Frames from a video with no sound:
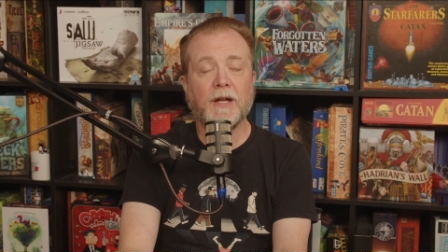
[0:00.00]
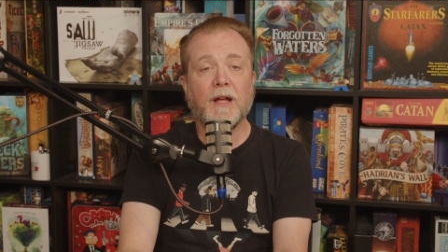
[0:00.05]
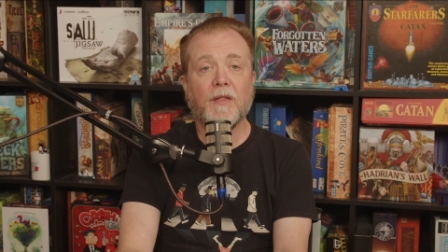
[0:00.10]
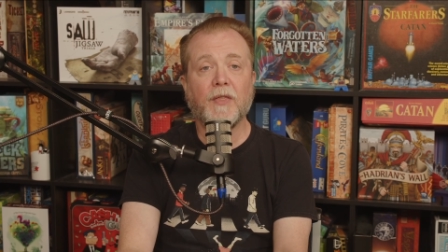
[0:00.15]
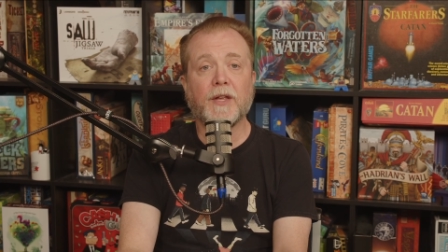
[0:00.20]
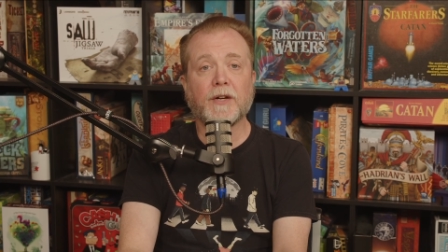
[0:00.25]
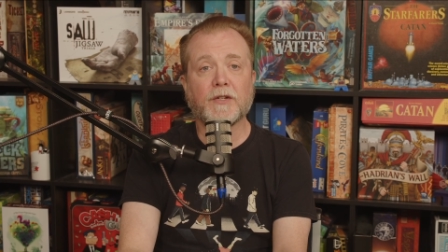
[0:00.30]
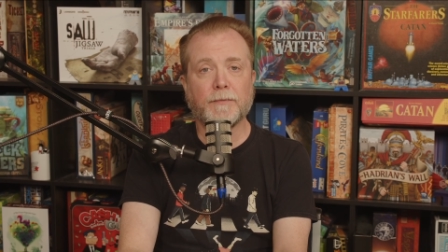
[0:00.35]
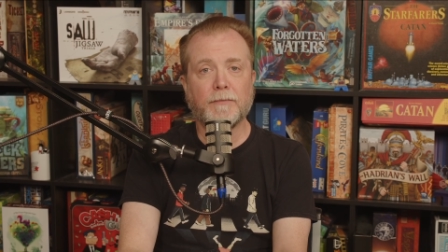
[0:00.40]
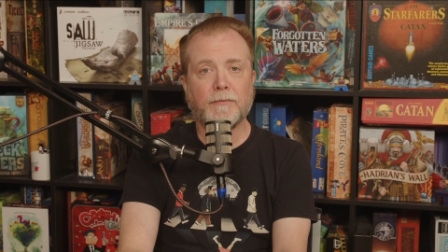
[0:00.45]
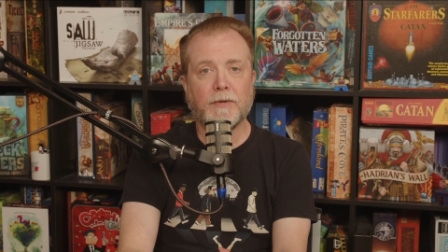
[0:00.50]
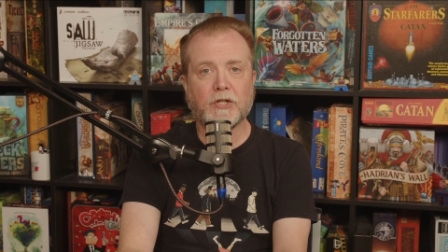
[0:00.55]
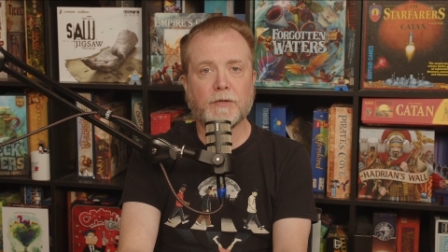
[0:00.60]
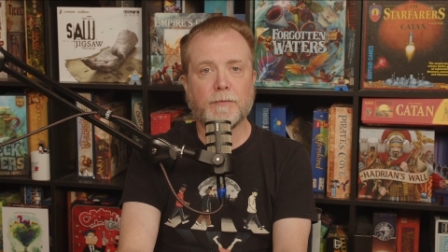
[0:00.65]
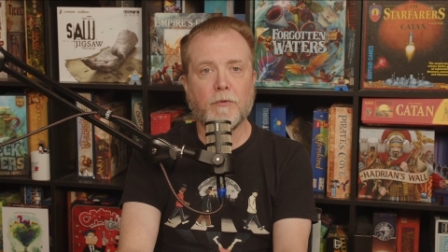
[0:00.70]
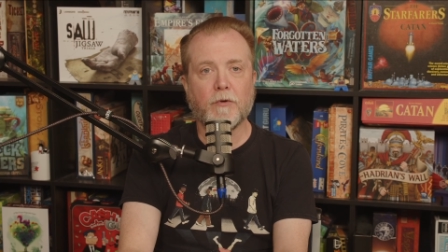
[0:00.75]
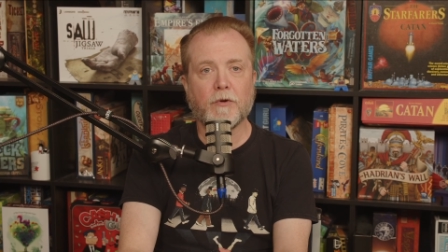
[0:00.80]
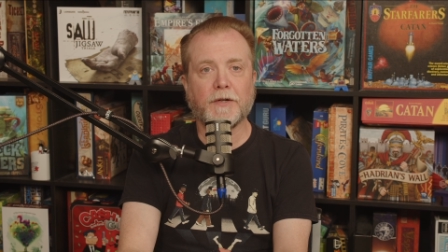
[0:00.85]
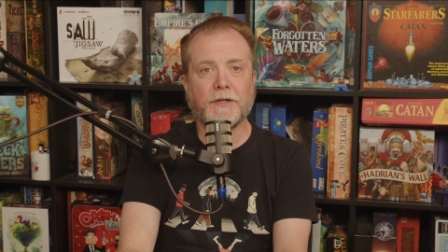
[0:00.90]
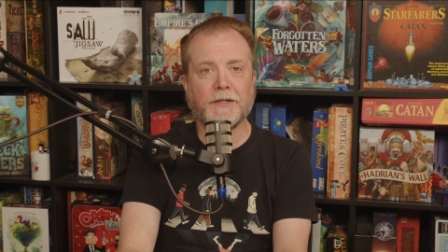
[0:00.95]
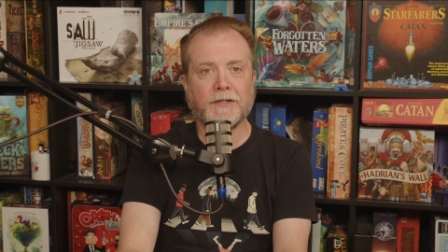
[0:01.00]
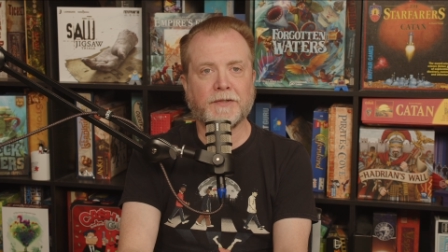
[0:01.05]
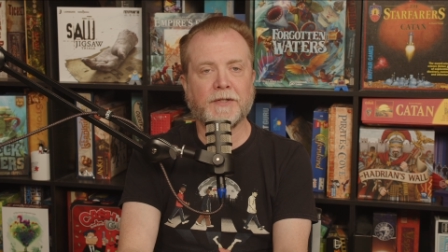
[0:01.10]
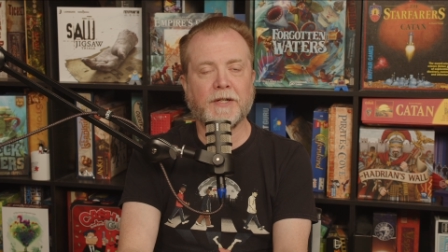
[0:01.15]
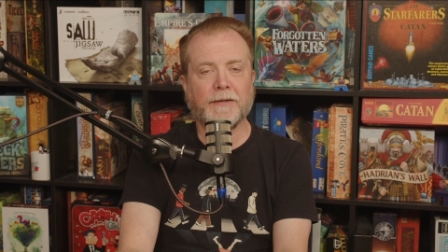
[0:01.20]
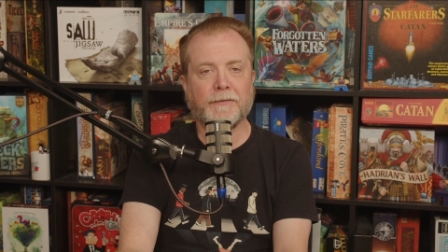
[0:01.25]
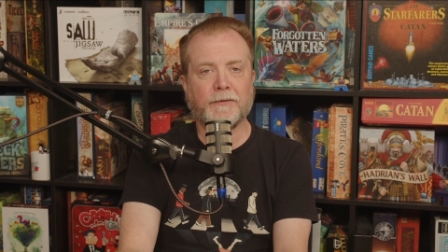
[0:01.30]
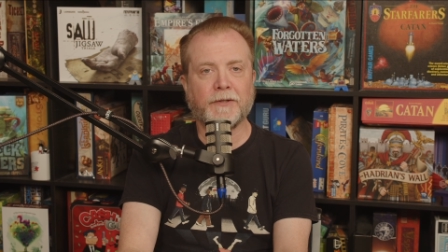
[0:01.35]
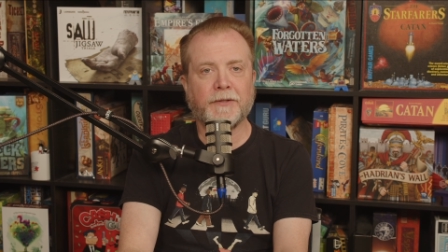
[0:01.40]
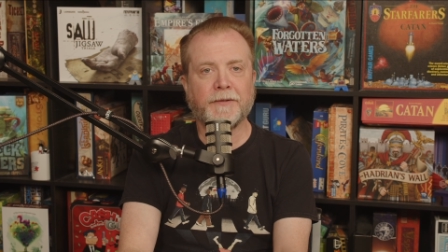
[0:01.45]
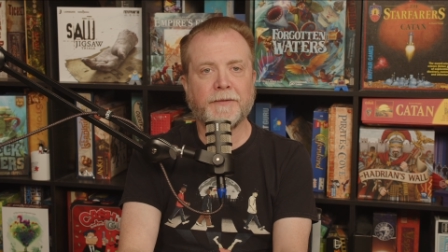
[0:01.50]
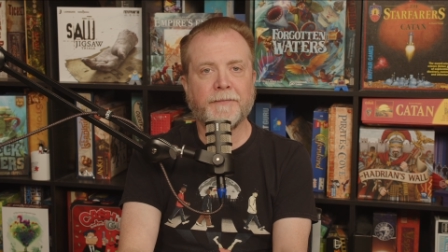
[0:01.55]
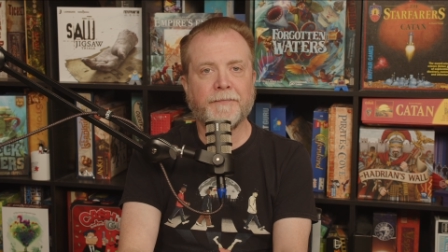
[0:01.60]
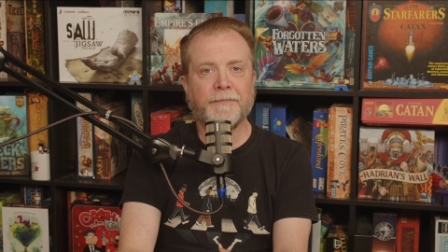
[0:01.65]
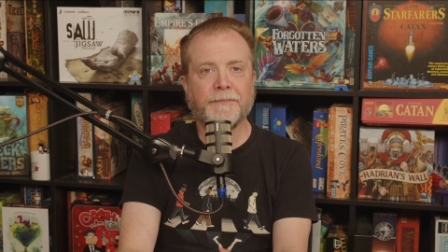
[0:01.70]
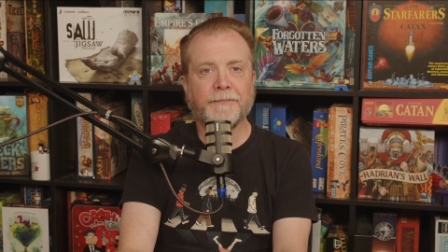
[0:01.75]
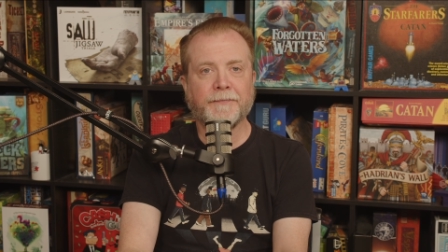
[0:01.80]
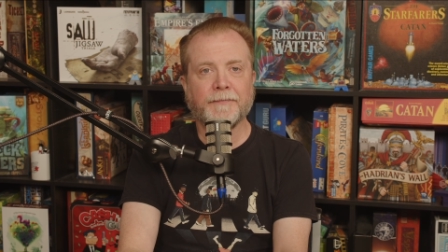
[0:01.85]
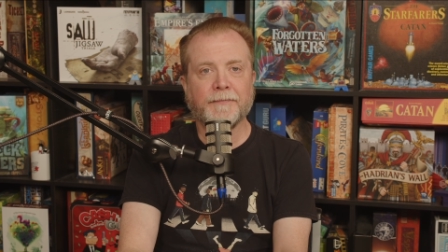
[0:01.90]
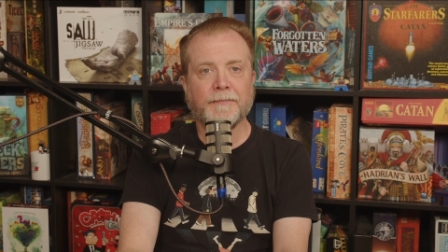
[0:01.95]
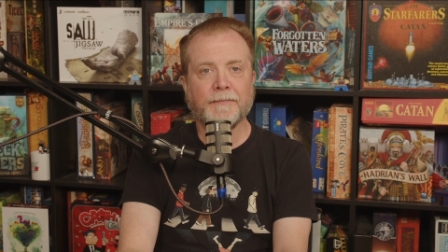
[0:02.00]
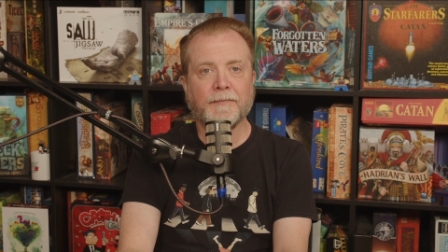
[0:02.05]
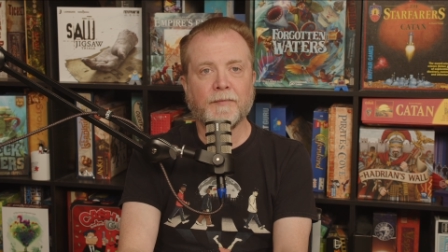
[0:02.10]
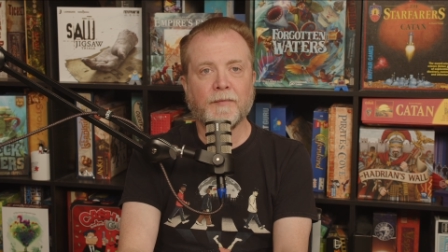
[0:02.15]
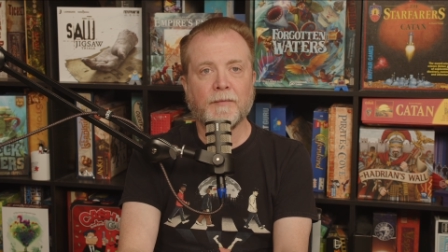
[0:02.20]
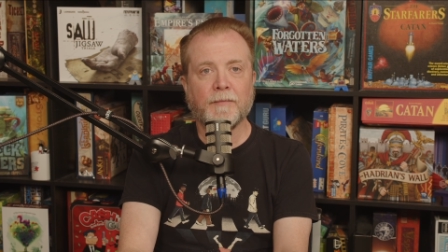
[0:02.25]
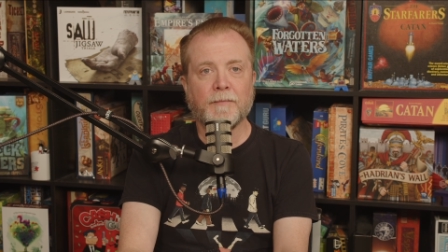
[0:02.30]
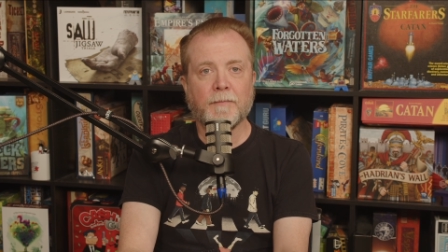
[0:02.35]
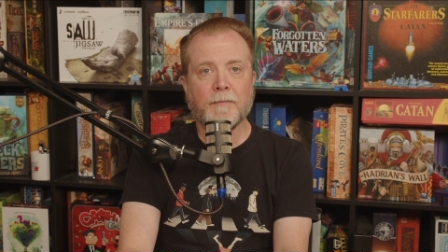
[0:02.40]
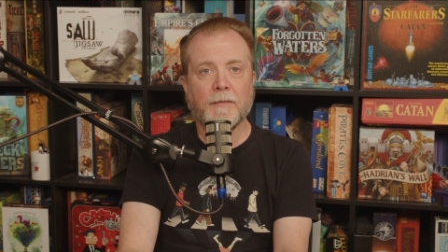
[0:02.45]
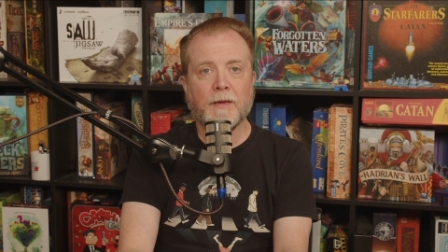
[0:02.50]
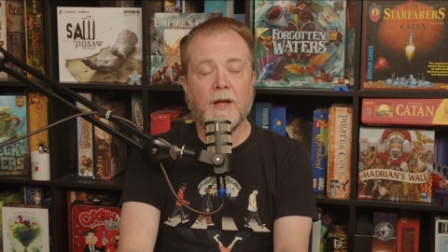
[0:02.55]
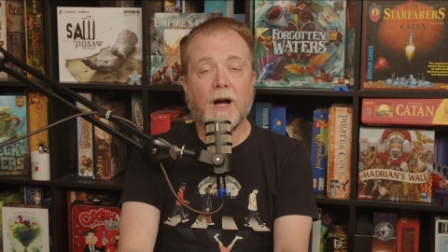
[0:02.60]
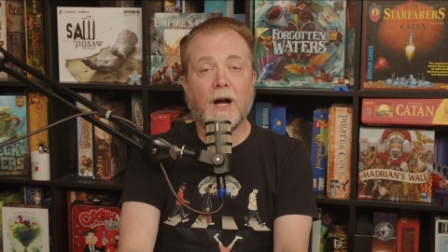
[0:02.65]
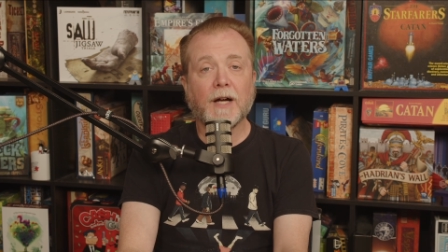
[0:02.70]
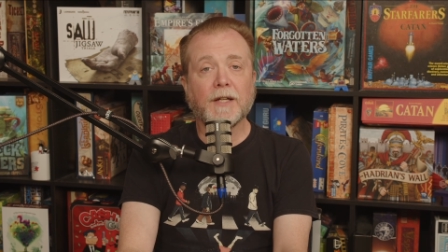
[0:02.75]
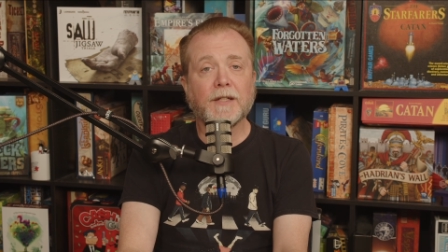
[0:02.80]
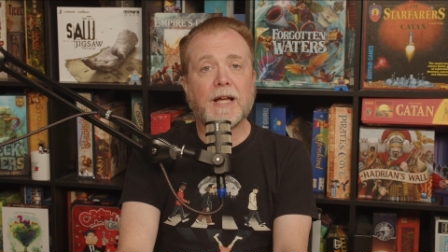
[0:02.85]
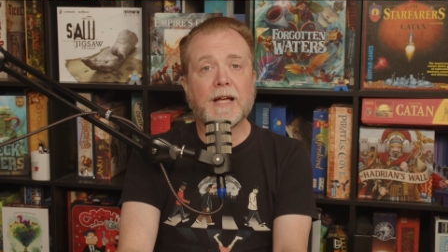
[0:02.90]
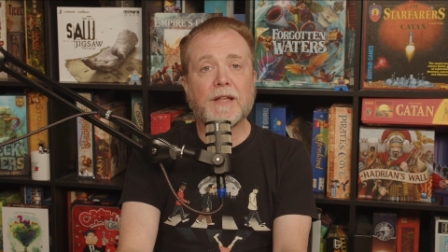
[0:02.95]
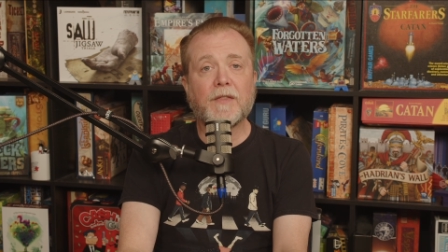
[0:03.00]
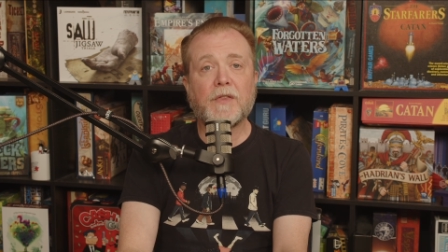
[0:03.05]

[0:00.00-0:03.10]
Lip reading: There's much more to discover. Unlike